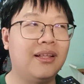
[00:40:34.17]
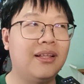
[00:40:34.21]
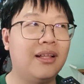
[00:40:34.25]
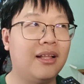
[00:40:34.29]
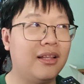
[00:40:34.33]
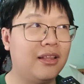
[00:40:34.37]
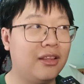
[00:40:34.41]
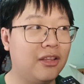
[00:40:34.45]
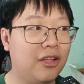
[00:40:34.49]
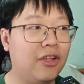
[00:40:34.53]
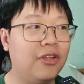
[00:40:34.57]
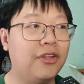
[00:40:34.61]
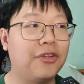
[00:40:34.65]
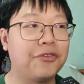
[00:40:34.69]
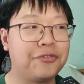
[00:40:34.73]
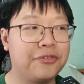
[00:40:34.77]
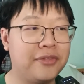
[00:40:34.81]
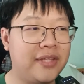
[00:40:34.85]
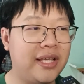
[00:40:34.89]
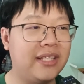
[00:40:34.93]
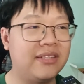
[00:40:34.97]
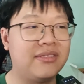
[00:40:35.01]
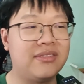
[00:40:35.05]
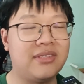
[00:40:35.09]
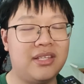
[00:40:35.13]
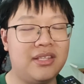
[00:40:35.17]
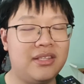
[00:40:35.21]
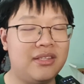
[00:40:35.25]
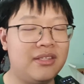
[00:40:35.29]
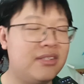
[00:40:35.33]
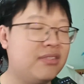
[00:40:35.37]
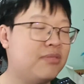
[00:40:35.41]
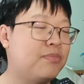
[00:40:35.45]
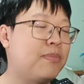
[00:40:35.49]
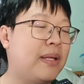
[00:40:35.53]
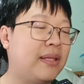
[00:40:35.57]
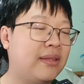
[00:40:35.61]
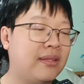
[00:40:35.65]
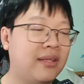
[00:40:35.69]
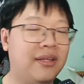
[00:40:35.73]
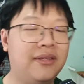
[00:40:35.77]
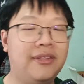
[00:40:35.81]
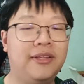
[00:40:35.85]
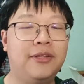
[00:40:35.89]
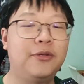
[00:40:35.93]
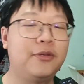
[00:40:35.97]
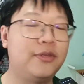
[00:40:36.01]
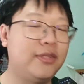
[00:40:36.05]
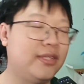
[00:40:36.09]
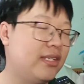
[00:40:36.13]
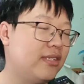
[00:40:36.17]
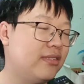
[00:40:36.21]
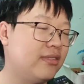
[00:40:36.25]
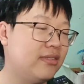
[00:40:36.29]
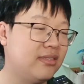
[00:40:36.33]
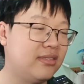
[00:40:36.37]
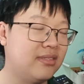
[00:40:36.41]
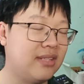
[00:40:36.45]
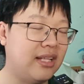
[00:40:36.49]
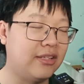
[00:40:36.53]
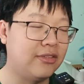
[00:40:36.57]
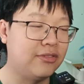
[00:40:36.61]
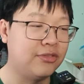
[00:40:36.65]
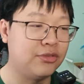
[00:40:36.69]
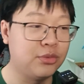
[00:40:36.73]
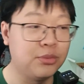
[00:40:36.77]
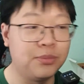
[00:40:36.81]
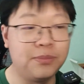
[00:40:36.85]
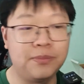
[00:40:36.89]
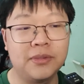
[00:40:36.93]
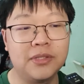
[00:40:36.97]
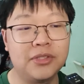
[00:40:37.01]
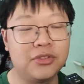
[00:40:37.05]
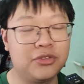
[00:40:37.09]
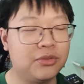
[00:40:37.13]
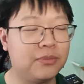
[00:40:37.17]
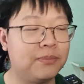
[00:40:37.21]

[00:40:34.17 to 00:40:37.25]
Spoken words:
a lot of decks in this meta nowadays. It's like super